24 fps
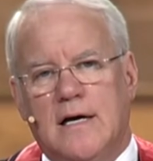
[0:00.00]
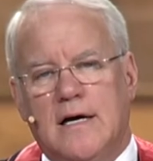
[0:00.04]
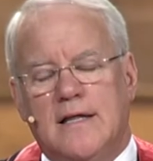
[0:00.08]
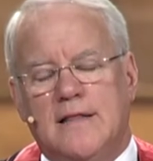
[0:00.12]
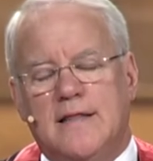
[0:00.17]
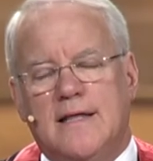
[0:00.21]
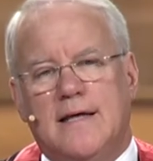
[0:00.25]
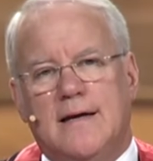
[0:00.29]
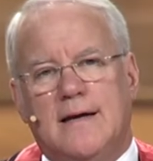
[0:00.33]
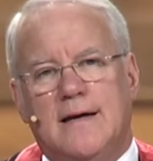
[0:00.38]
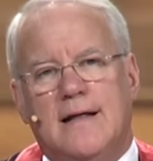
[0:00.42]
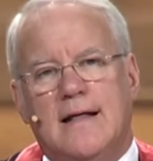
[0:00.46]

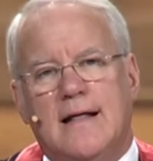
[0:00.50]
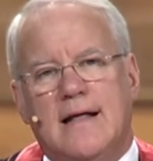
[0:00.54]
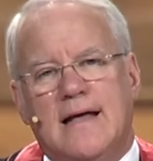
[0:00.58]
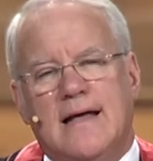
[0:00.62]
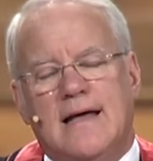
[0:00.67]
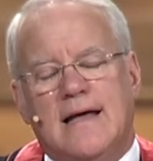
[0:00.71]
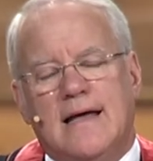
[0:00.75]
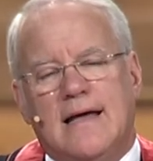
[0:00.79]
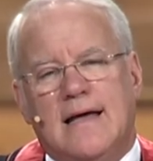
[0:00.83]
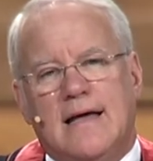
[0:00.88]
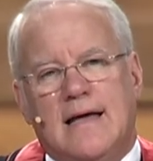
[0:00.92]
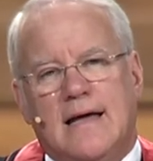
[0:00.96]
that
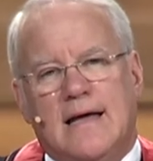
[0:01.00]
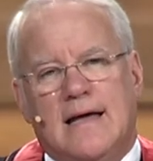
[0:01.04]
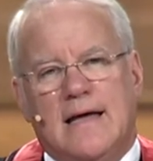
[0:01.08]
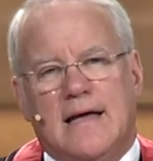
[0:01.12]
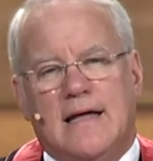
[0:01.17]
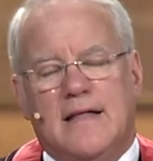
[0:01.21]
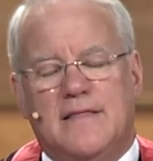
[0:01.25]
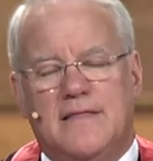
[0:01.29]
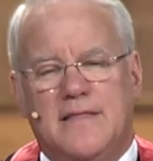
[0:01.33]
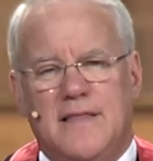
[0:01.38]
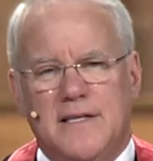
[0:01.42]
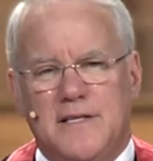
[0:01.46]

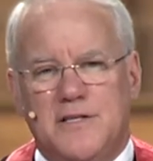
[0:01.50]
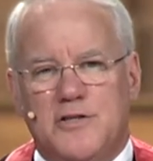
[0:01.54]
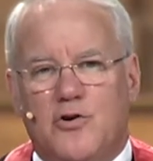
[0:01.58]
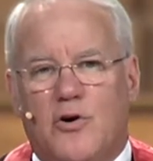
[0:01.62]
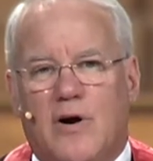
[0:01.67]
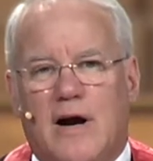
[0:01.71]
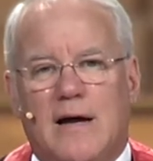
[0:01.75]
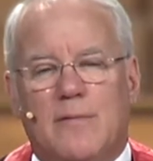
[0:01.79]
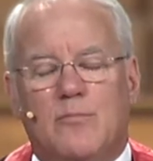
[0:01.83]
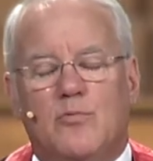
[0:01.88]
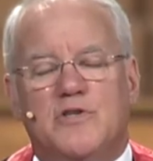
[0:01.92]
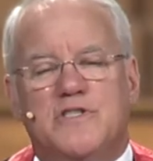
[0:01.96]
this
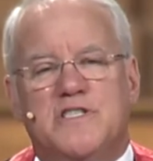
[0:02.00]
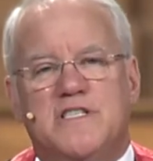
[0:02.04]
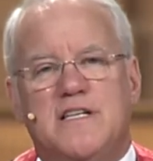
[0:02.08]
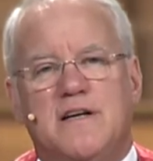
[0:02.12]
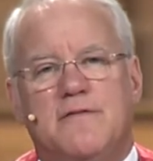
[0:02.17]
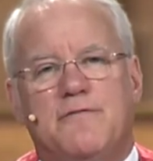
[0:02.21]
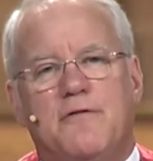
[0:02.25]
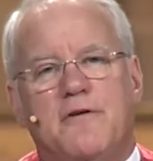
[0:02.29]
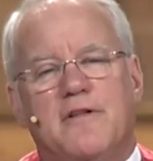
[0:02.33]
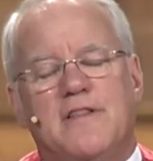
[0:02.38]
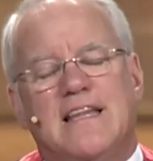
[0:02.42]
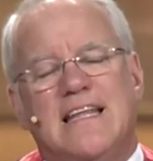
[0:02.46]
tribe was
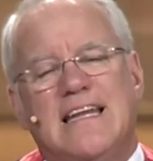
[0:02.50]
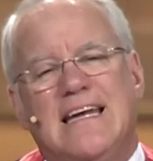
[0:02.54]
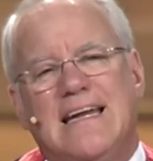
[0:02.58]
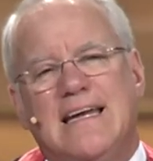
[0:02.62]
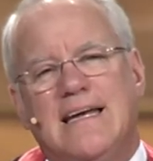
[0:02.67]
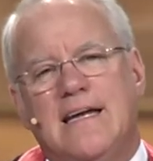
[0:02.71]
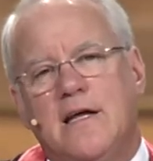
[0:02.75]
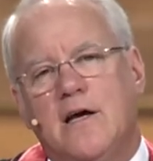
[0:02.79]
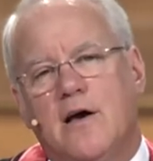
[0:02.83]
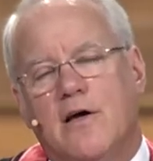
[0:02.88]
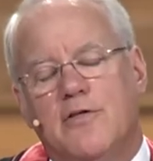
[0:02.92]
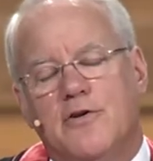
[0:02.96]
different than
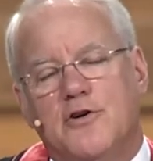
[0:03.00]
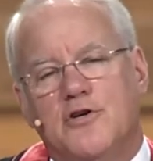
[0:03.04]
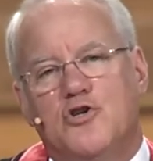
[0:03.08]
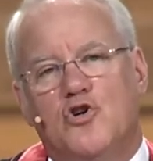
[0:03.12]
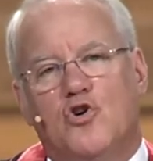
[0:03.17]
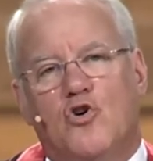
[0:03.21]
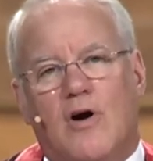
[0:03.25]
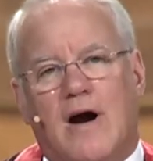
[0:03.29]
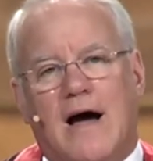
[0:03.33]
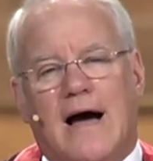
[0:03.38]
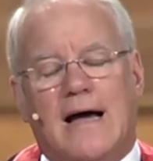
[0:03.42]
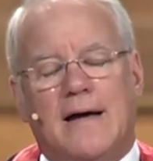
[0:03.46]
any other
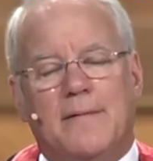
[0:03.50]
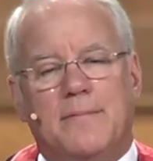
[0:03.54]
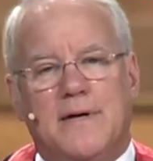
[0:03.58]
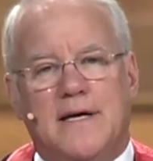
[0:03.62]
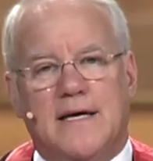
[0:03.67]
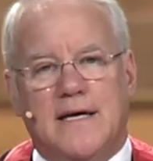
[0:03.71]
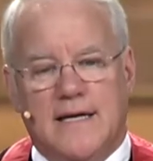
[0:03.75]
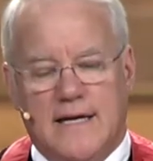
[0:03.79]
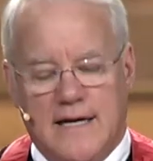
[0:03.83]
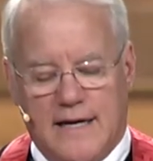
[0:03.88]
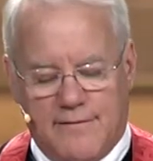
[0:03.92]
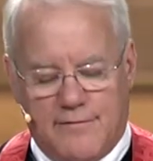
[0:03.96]
tribe
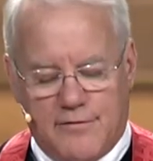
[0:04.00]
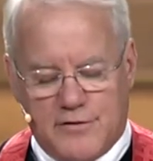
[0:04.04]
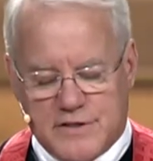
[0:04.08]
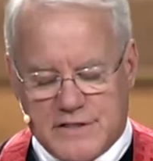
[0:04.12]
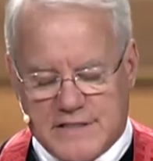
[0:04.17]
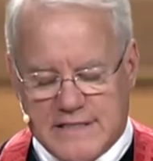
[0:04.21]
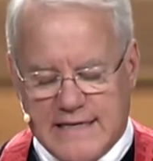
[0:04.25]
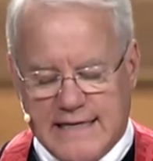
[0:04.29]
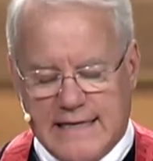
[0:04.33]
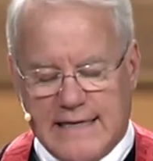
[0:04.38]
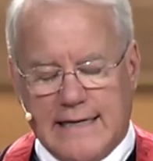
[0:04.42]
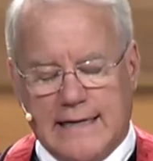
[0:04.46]
he had ever
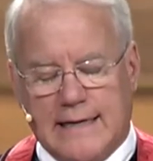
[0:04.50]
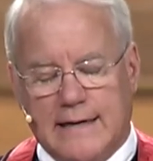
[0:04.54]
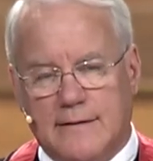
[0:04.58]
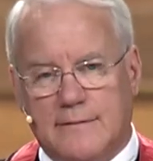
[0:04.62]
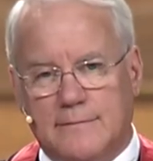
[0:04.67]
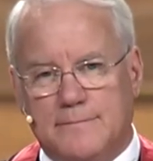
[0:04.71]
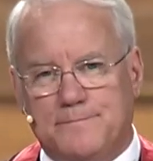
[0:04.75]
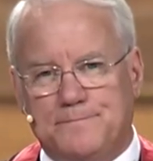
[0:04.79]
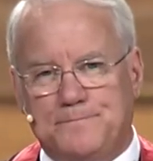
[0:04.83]
seen.